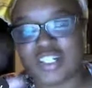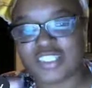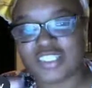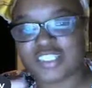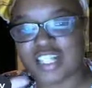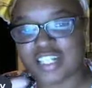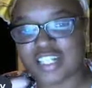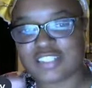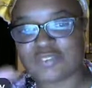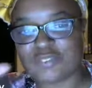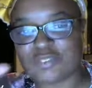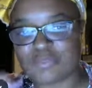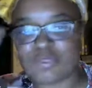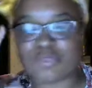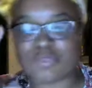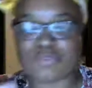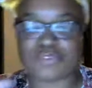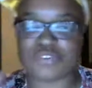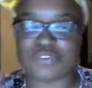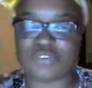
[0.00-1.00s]
that's what
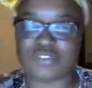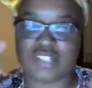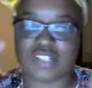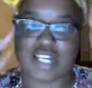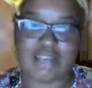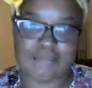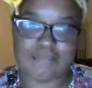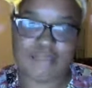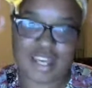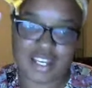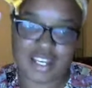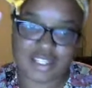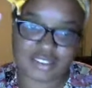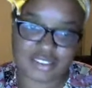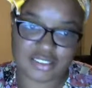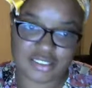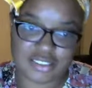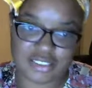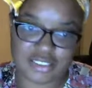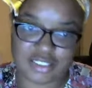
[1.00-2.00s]
people
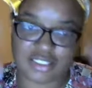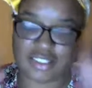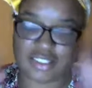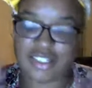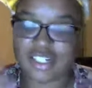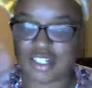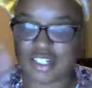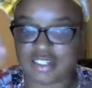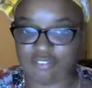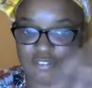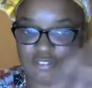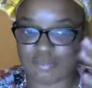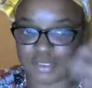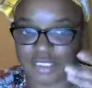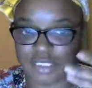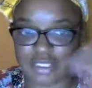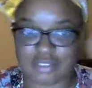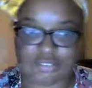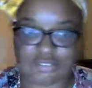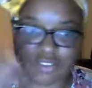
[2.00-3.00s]
imagine and they get it from
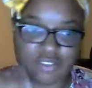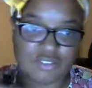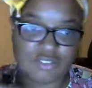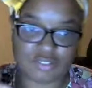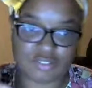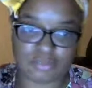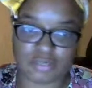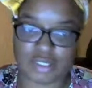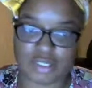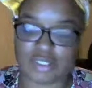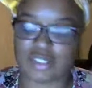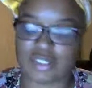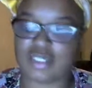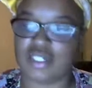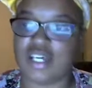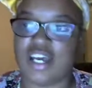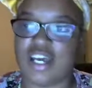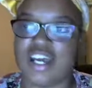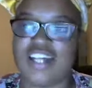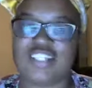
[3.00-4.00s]
TV or from media.
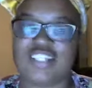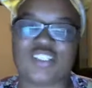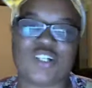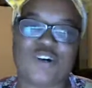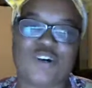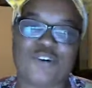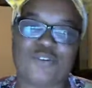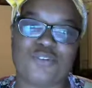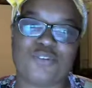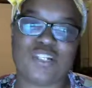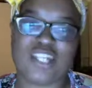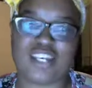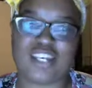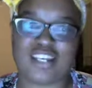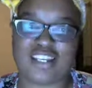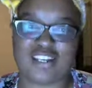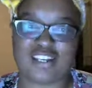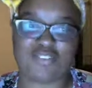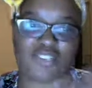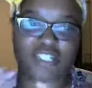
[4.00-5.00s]
So when they
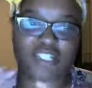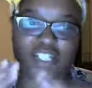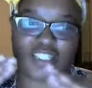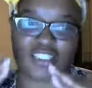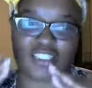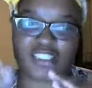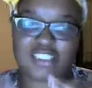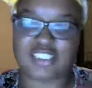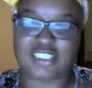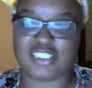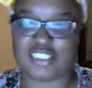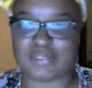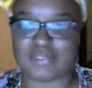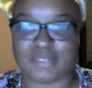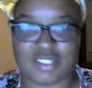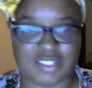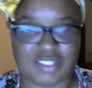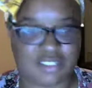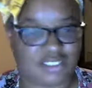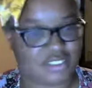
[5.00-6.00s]
get in a relationship
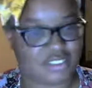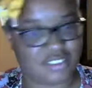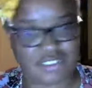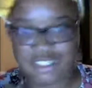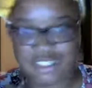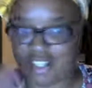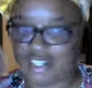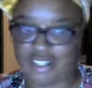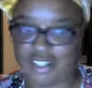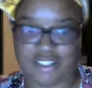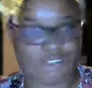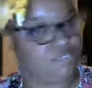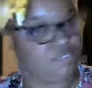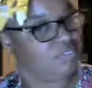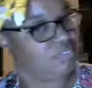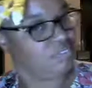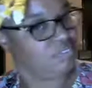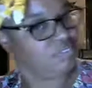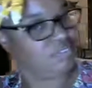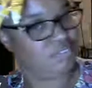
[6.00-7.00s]
and then it's like,
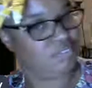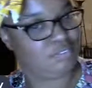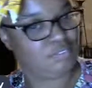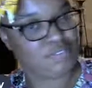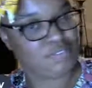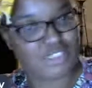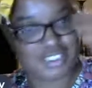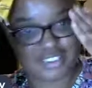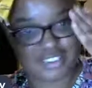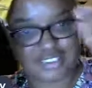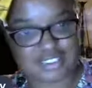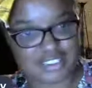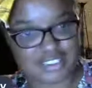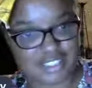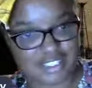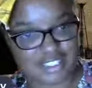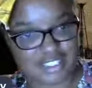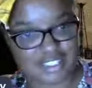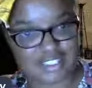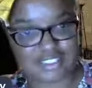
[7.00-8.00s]
what is
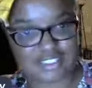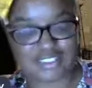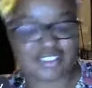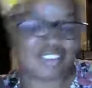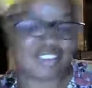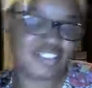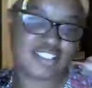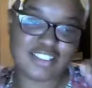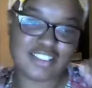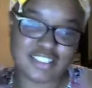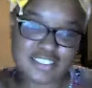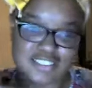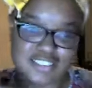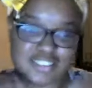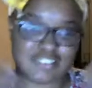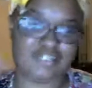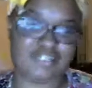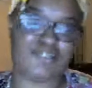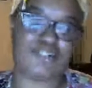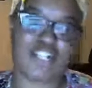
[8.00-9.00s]
this? This
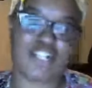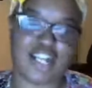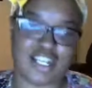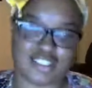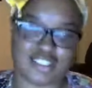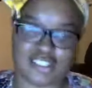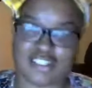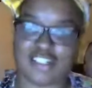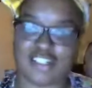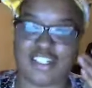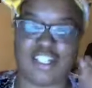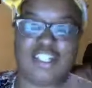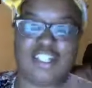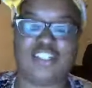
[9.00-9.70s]
isn't what I thought.